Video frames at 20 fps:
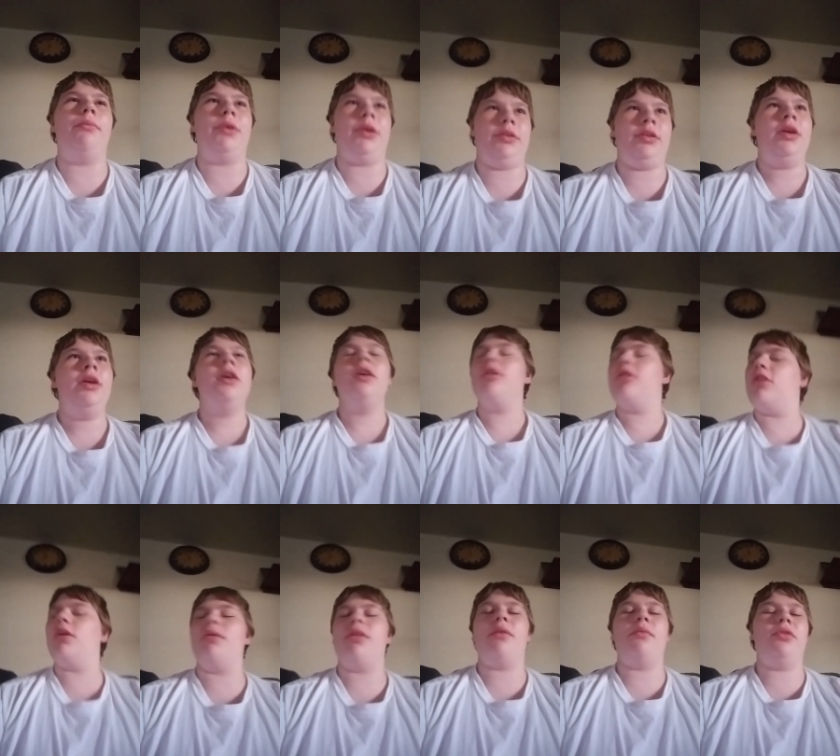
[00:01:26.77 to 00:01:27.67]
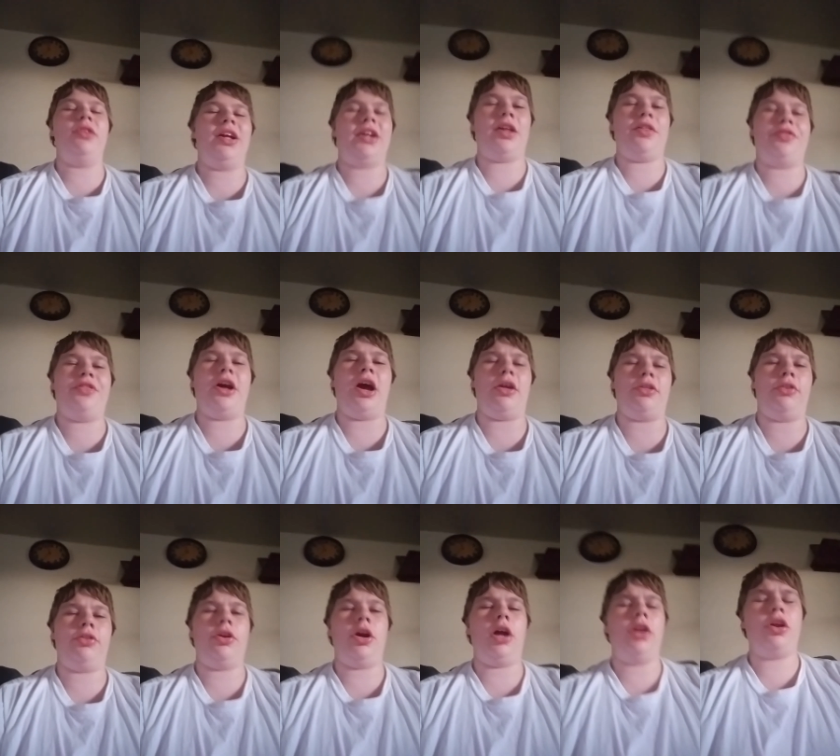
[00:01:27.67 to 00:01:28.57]
but some of them were like a
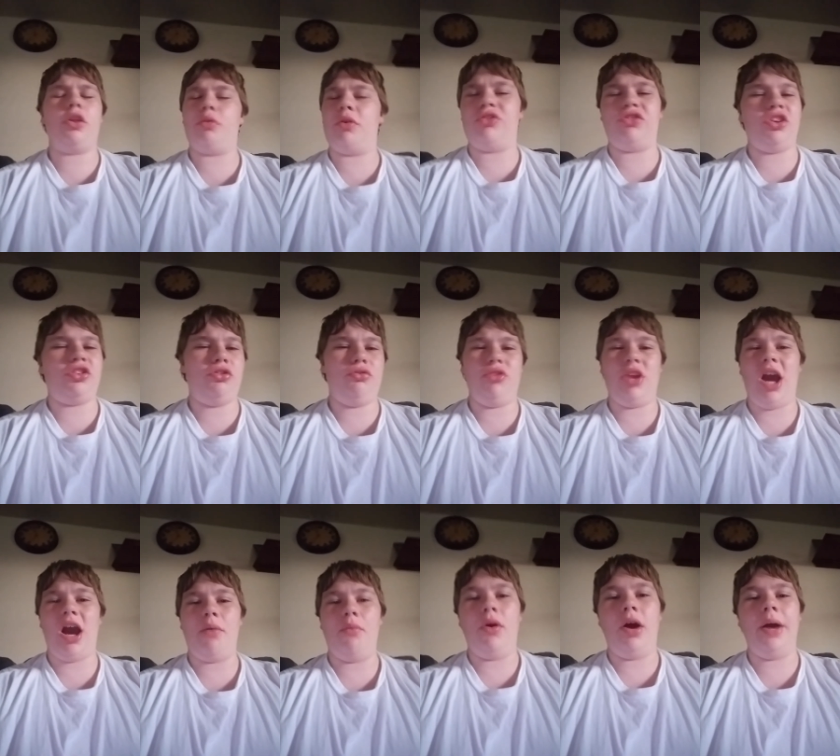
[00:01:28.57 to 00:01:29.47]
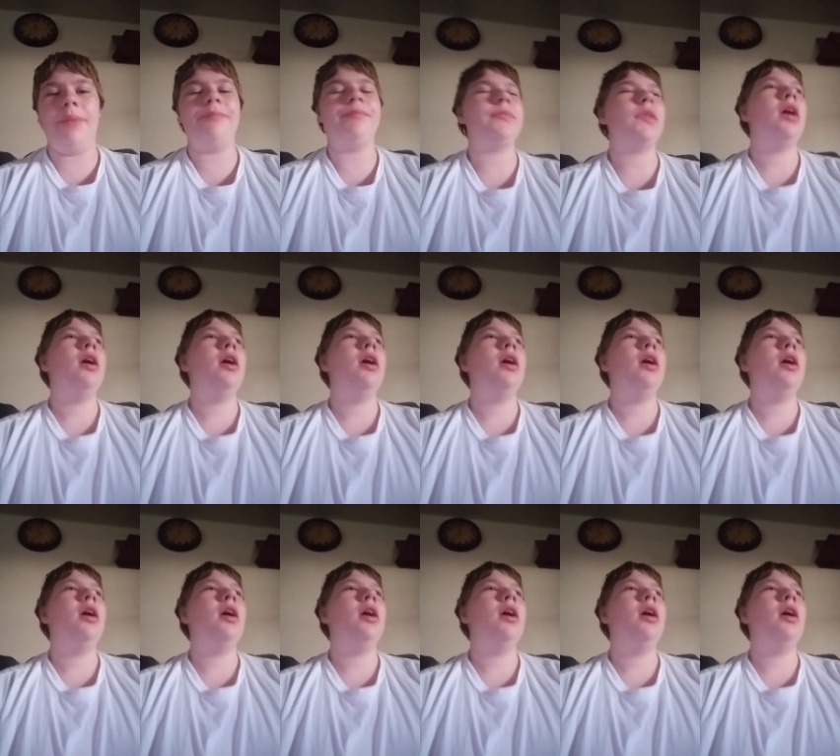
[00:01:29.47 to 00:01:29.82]
thousand dollars, which I do not want.